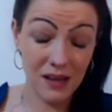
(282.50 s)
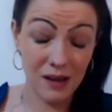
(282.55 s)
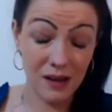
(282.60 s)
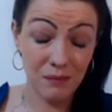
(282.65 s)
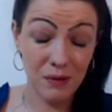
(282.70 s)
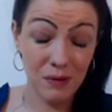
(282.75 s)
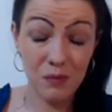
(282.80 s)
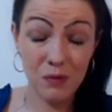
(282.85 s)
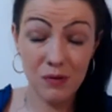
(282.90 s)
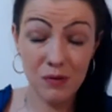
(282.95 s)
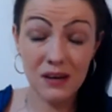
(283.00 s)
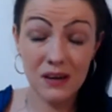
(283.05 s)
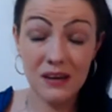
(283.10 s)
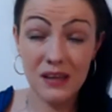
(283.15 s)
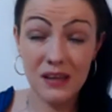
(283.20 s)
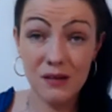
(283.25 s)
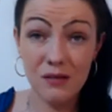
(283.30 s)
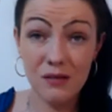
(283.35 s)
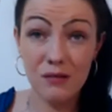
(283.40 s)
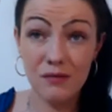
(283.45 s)
People can
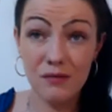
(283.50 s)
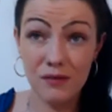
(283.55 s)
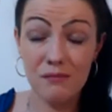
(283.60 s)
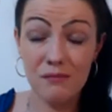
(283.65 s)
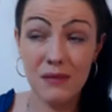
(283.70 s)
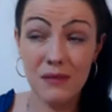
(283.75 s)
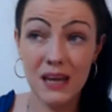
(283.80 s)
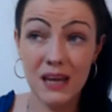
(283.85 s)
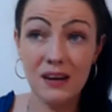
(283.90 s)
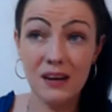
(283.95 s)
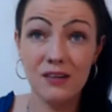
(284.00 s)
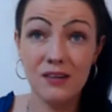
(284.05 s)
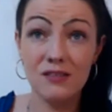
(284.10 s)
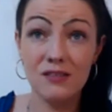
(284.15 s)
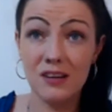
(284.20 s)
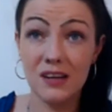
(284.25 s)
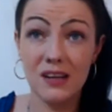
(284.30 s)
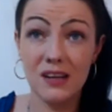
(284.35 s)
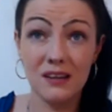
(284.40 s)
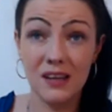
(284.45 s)
heal from my
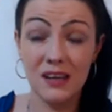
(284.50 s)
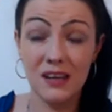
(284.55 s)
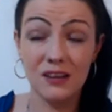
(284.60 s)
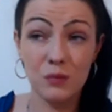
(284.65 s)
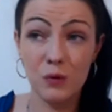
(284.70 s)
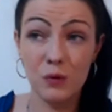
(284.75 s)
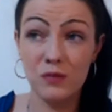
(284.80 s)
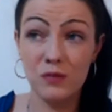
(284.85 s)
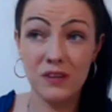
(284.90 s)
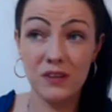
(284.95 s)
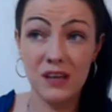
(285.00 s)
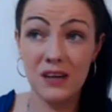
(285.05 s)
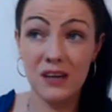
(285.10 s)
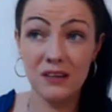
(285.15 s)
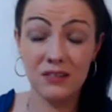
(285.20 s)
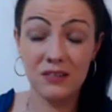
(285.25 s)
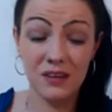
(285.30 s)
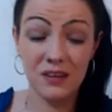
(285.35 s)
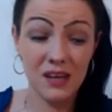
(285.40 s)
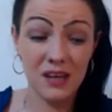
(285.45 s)
energy, like
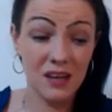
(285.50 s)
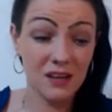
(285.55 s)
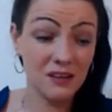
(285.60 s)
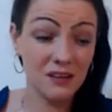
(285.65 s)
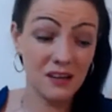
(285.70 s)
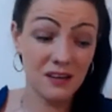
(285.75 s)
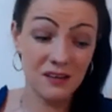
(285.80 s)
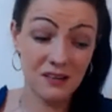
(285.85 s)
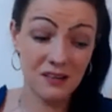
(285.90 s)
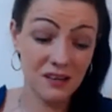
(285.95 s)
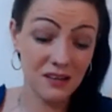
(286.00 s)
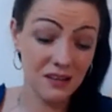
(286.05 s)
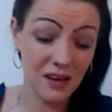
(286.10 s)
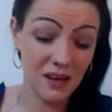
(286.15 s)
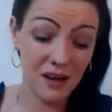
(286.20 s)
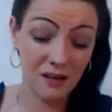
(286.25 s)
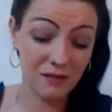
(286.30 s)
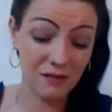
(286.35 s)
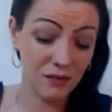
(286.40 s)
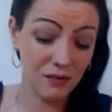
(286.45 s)
spontaneously, and you can see
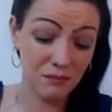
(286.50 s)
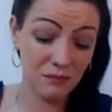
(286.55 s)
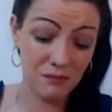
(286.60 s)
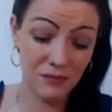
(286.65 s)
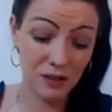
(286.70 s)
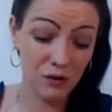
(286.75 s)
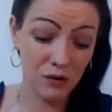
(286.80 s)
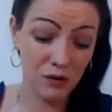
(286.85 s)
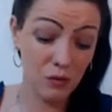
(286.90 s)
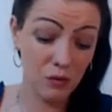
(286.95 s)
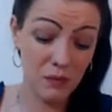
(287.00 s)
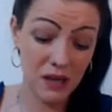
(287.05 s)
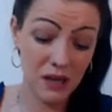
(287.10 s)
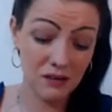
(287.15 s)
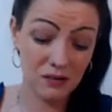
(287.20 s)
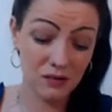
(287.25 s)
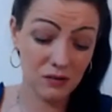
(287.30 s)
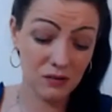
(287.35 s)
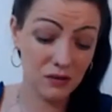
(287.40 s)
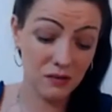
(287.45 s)
that from the
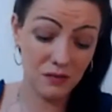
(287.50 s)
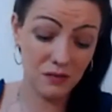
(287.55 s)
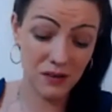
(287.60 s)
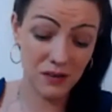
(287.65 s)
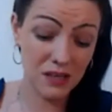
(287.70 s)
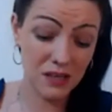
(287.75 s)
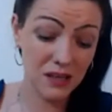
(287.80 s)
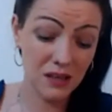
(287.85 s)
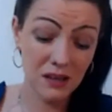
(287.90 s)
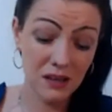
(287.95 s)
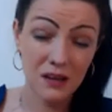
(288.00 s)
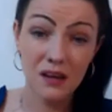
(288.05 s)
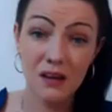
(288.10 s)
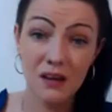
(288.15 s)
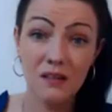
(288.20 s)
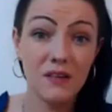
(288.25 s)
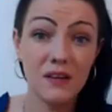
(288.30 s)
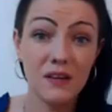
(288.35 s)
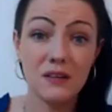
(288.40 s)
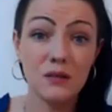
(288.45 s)
comments on the free
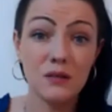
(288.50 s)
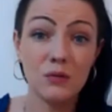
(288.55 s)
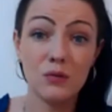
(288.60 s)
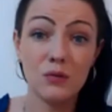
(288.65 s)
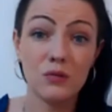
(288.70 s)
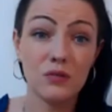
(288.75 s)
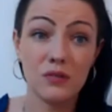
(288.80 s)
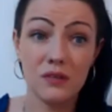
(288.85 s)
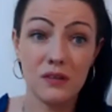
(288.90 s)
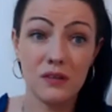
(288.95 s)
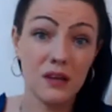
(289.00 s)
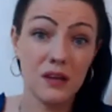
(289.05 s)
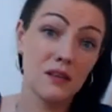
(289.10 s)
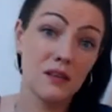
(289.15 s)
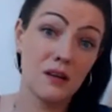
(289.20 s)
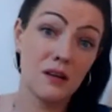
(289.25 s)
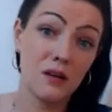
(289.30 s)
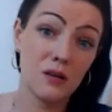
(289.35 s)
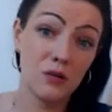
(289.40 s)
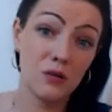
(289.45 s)
videos that
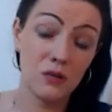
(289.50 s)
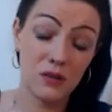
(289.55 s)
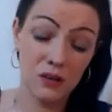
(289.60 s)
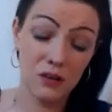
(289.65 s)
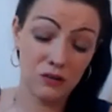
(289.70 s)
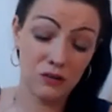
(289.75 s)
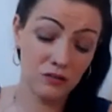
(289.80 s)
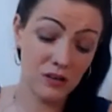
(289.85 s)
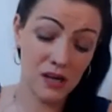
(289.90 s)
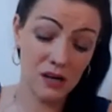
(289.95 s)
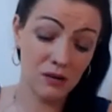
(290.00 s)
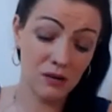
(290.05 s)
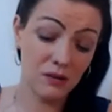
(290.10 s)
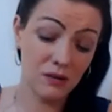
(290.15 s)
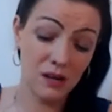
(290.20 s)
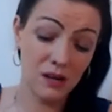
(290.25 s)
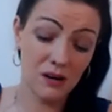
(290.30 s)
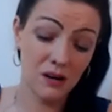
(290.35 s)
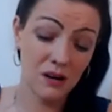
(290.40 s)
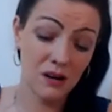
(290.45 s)
are on this channel
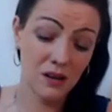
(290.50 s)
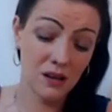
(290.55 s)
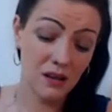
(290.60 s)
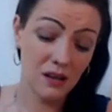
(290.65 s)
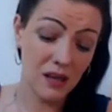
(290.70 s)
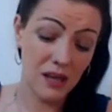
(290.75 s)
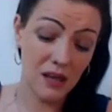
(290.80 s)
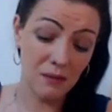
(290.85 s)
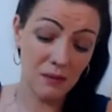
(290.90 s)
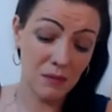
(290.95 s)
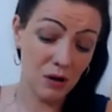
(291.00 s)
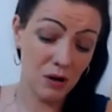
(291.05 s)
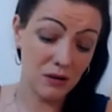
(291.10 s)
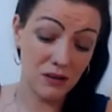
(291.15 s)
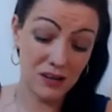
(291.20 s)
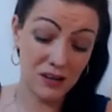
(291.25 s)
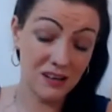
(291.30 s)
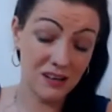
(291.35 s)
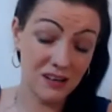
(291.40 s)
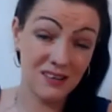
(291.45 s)
there. And
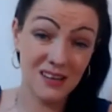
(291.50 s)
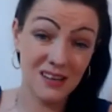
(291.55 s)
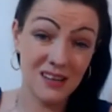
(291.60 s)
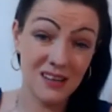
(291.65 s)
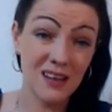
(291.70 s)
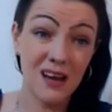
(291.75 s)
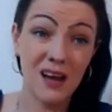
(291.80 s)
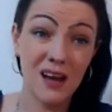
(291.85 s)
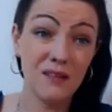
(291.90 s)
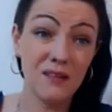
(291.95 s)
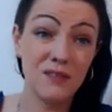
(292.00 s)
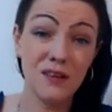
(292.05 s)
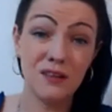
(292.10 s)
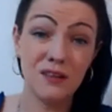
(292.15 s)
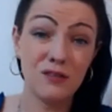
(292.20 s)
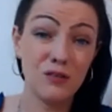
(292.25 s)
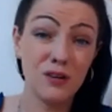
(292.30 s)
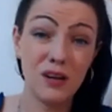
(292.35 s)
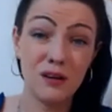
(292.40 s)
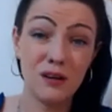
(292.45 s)
you can see that if you
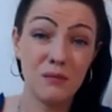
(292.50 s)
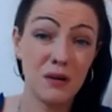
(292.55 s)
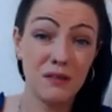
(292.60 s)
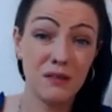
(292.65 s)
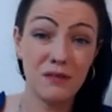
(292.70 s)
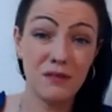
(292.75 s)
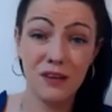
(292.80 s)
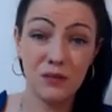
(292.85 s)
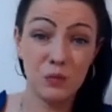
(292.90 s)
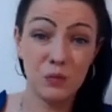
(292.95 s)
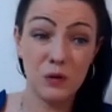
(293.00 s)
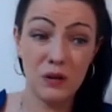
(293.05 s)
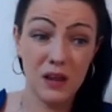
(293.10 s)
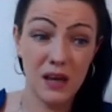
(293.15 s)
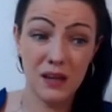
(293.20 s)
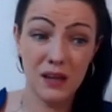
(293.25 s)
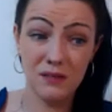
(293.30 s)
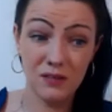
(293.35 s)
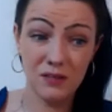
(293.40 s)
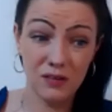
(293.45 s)
tune into my Facebook
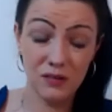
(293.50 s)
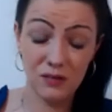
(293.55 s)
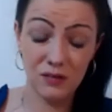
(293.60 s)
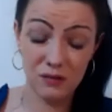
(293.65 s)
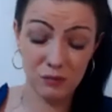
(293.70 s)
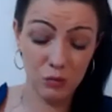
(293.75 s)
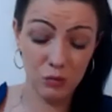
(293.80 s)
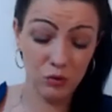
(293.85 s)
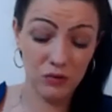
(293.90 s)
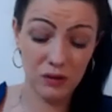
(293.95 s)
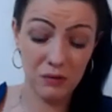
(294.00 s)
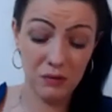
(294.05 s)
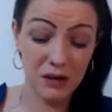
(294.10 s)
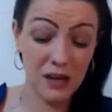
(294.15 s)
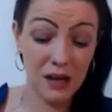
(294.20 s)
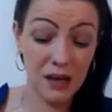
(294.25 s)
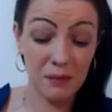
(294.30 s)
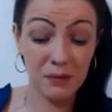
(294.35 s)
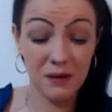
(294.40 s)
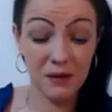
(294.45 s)
Lives, is mostly where it
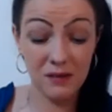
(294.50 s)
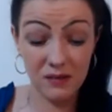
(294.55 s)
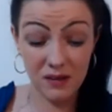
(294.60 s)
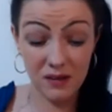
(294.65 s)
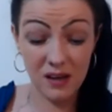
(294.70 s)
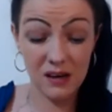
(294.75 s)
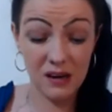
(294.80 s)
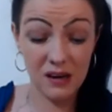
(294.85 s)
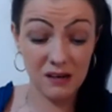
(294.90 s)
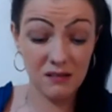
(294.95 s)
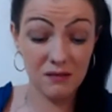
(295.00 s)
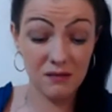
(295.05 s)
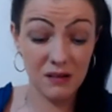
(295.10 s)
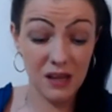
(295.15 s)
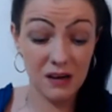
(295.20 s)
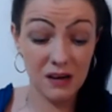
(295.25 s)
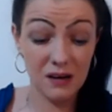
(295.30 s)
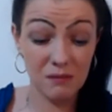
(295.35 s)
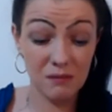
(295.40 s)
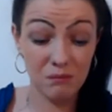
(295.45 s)
happens, and
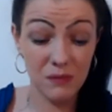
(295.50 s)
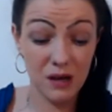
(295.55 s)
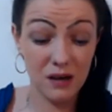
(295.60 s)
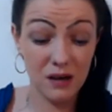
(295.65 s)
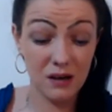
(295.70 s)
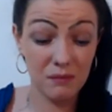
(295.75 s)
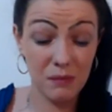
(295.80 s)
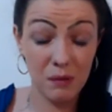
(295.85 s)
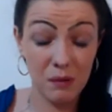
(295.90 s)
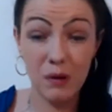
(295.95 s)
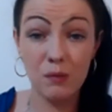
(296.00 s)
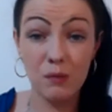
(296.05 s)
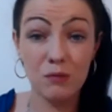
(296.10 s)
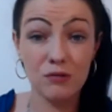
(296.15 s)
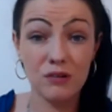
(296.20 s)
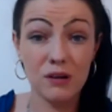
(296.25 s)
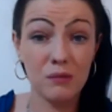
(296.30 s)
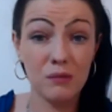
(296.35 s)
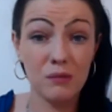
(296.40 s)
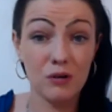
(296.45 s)
then my
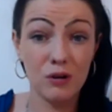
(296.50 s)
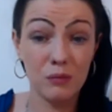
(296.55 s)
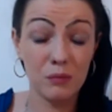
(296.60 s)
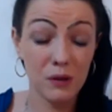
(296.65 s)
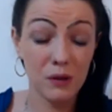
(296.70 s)
membership group.